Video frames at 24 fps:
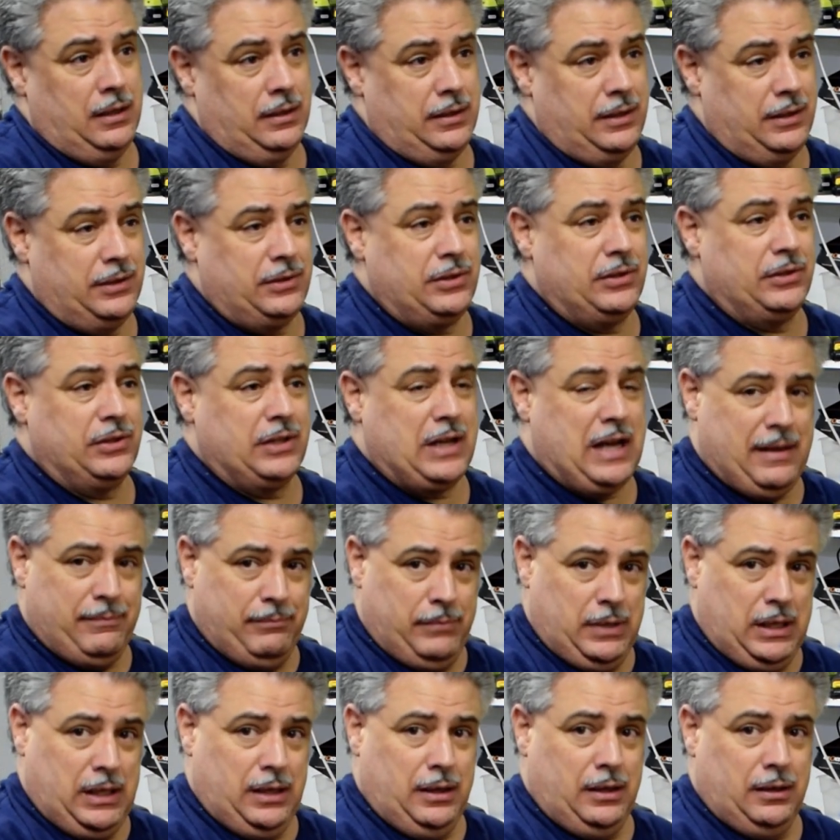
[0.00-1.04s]
This has got
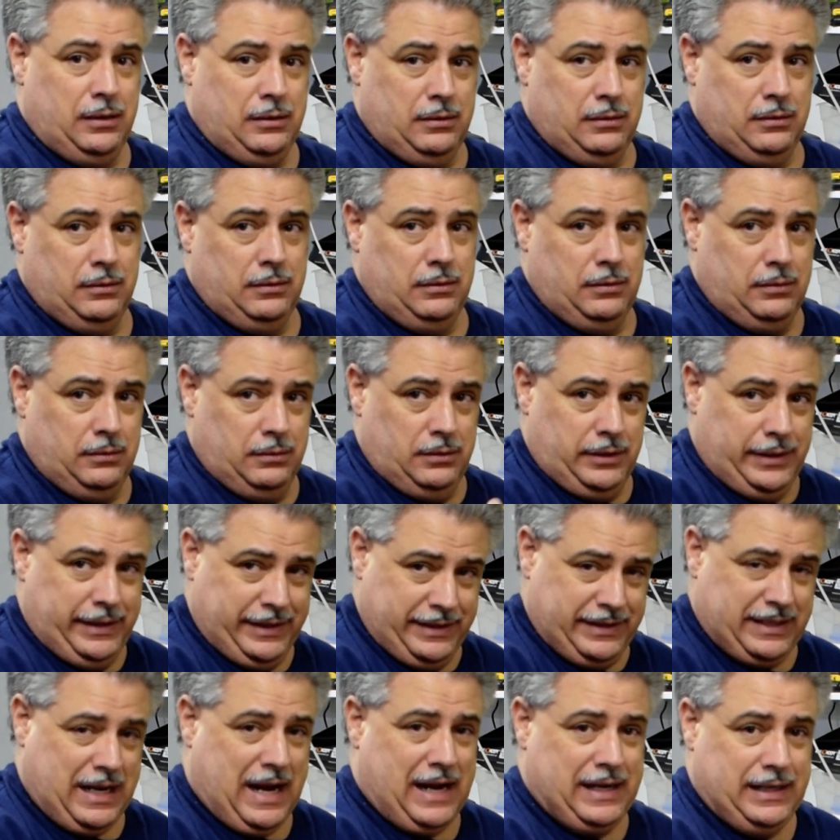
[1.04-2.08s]
me
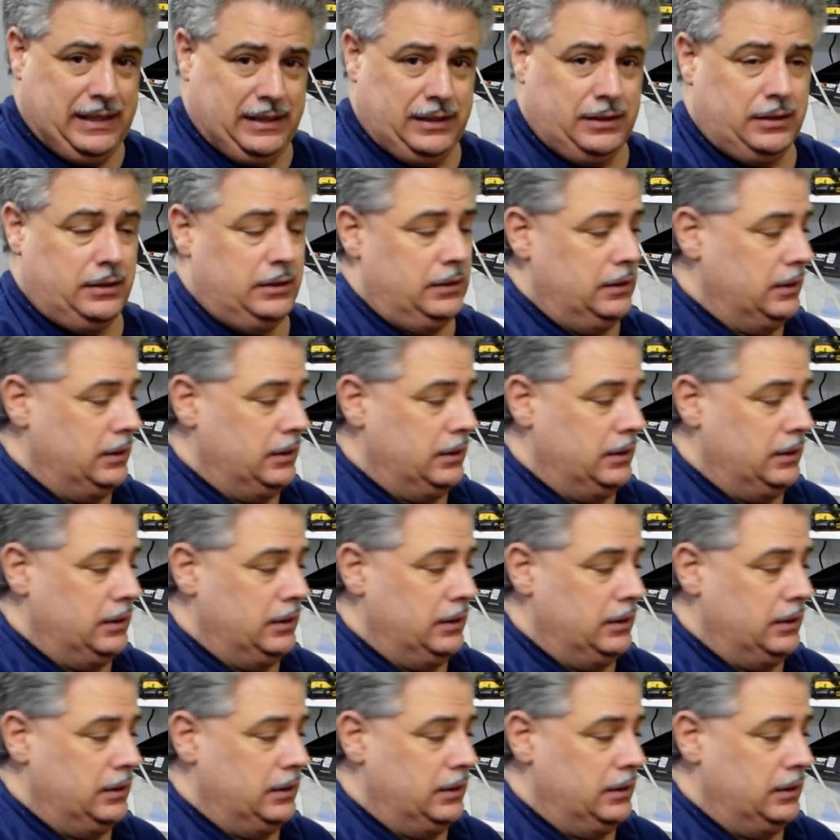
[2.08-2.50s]
excited.